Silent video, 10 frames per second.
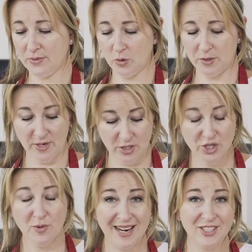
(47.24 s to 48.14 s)
saucepan
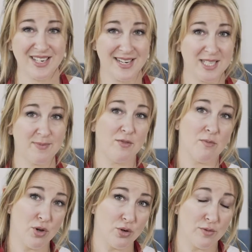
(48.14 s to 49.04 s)
do actually need to be
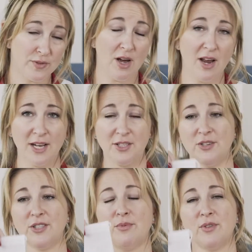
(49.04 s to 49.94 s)
removed, I like to
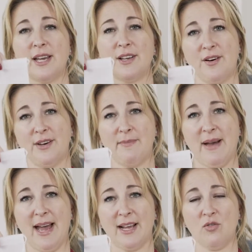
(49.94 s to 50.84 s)
use a bouquet garni
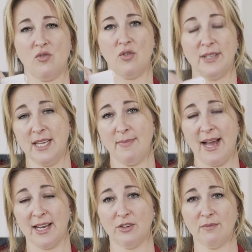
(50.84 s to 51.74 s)
bag or a tea
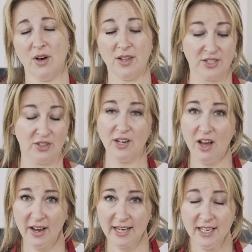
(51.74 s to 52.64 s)
bag. You can buy these
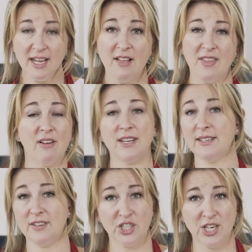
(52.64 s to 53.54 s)
online, they're
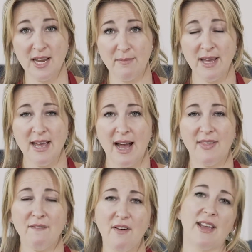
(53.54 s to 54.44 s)
relatively cheap and
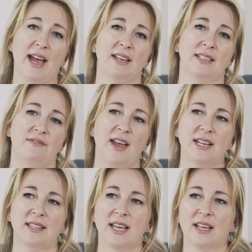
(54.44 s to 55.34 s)
they're very handy for
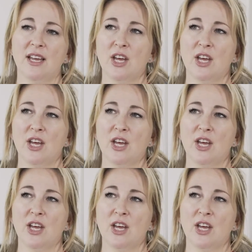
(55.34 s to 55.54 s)
anything